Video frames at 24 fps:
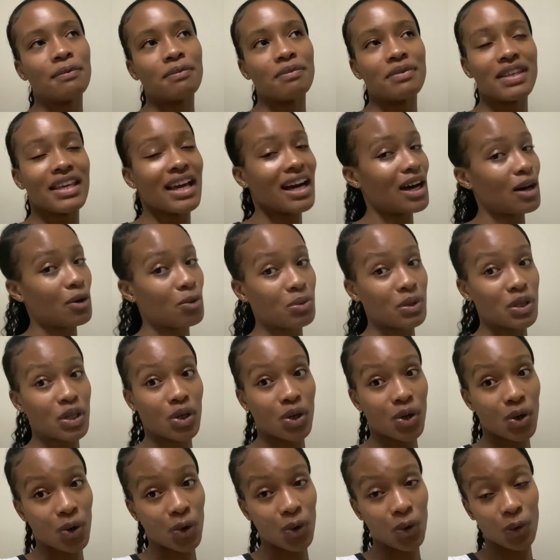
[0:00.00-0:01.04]
yeah, we
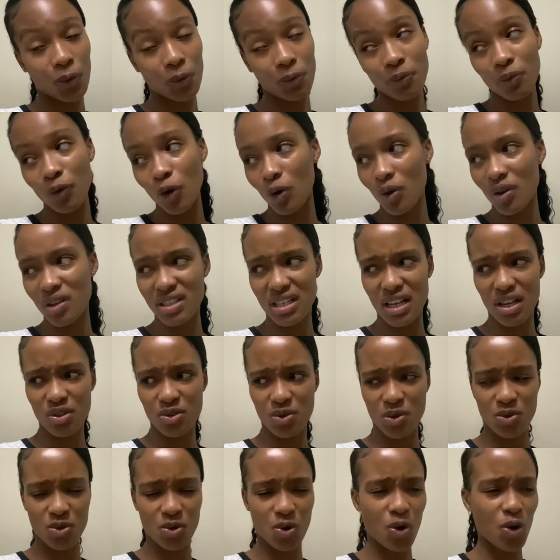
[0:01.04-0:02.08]
home. Gorisang is
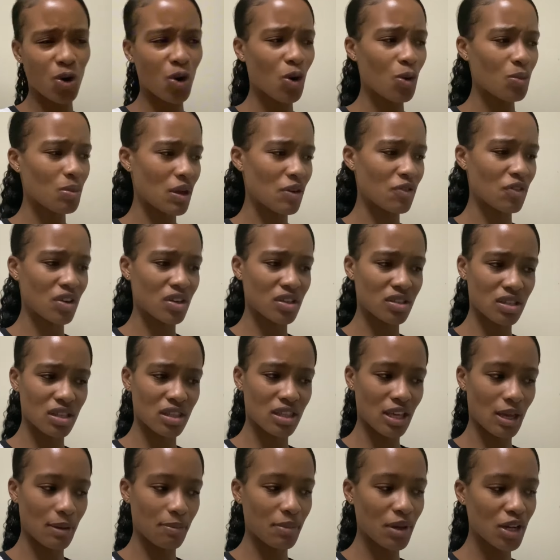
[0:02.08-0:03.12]
also home. Everyone is
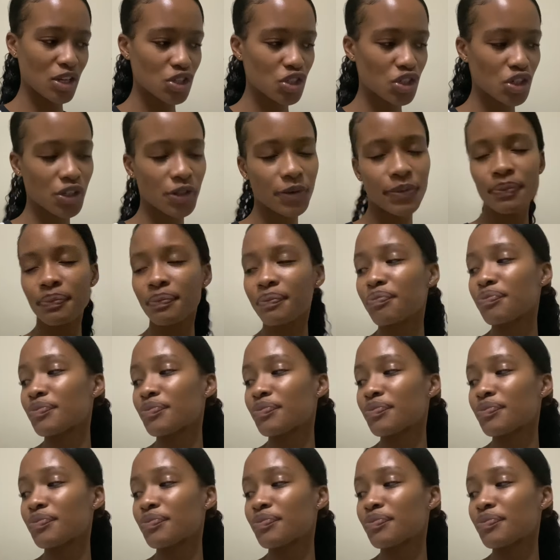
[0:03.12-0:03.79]
in their bedroom.